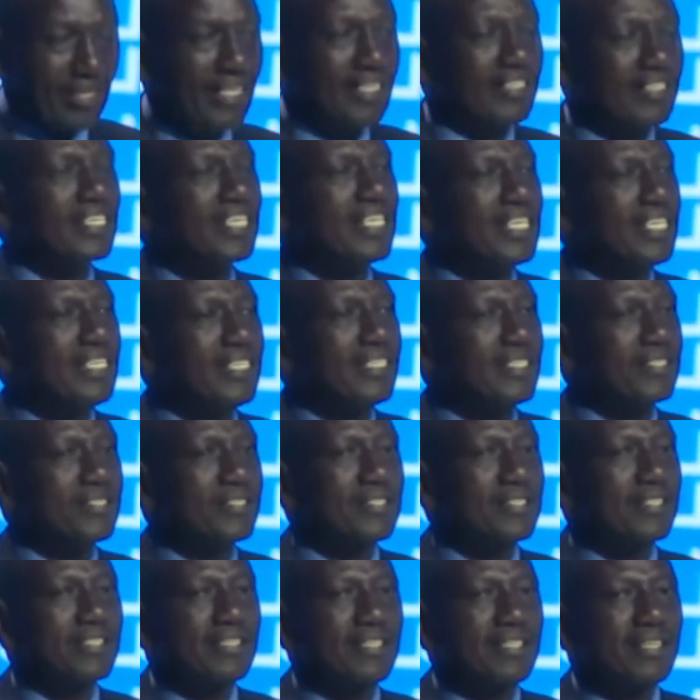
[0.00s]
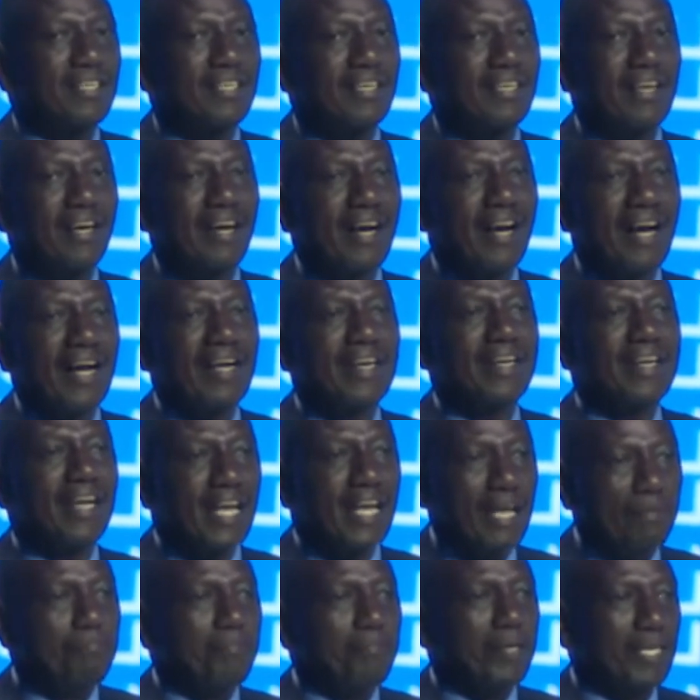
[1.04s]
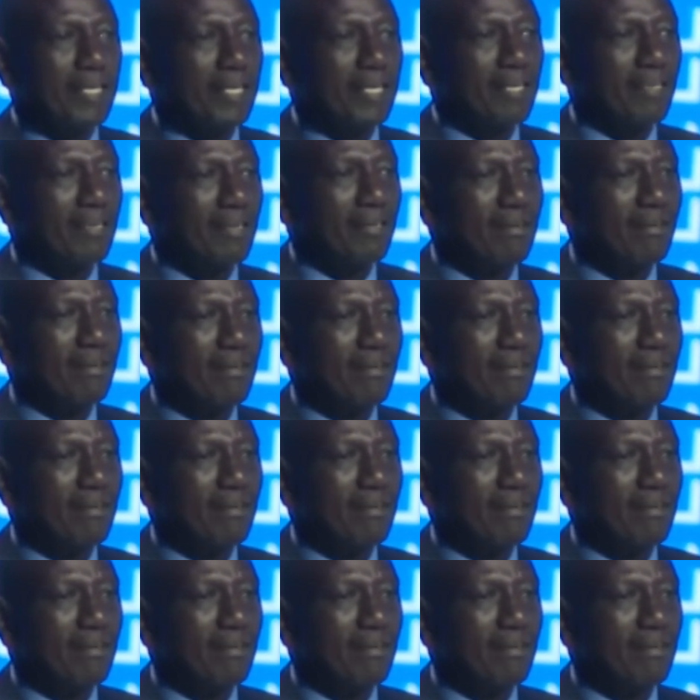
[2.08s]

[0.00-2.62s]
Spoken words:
It is an epic